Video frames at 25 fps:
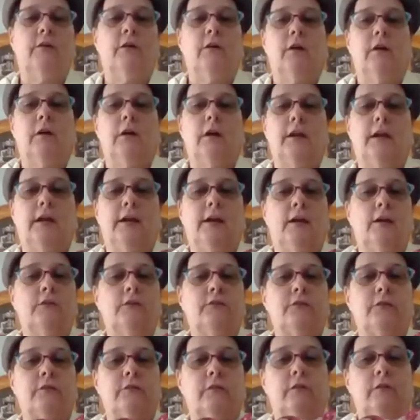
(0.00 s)

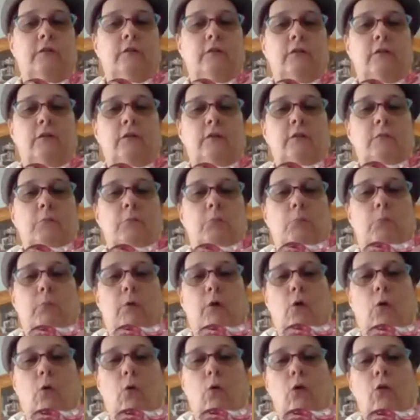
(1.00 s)
glass
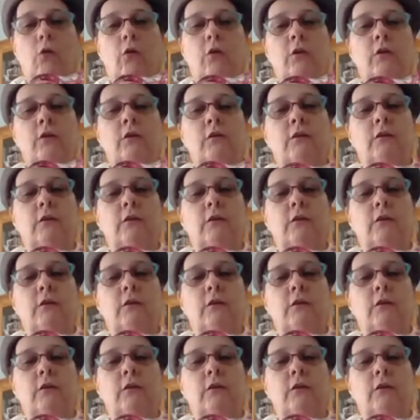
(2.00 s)
bowl,